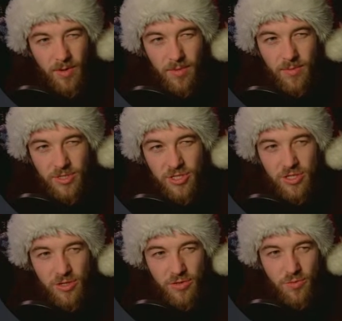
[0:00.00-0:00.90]
we're just
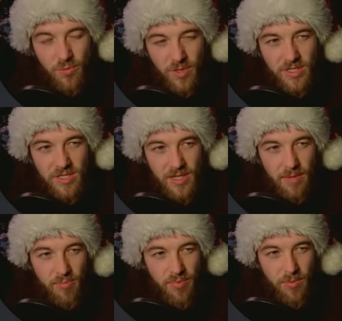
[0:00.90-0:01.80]
gonna do one
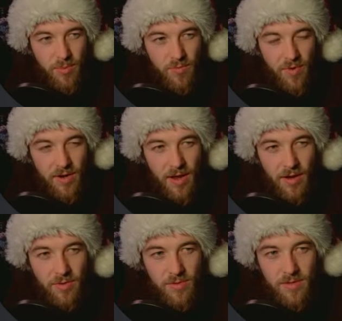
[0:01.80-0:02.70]
step right
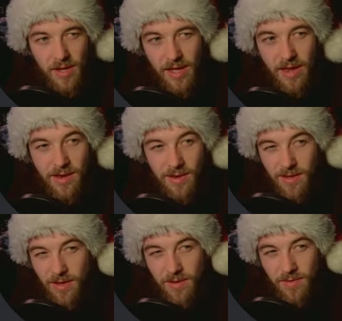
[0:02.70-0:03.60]
now. Again,
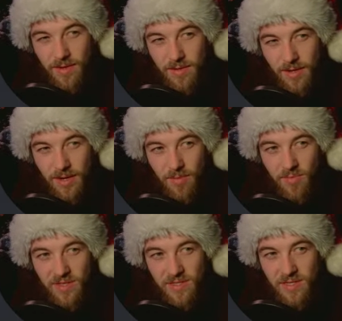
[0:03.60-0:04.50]
in nym
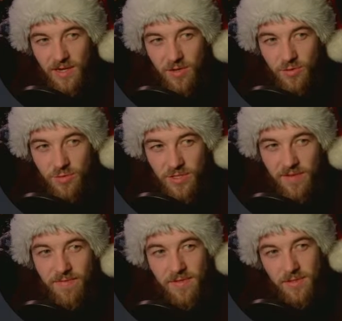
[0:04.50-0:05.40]
this is
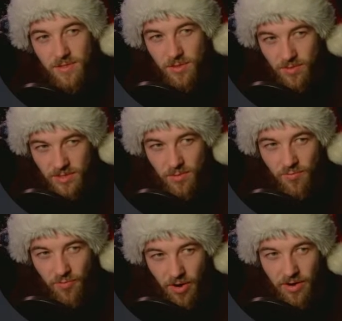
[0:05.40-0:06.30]
inclusive, so this will
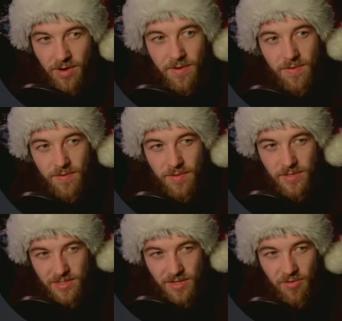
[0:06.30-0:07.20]
run the
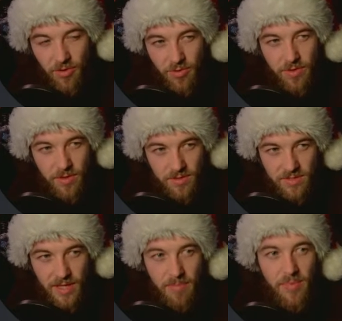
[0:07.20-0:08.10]
0th
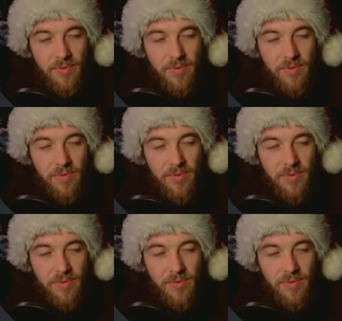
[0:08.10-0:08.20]
step.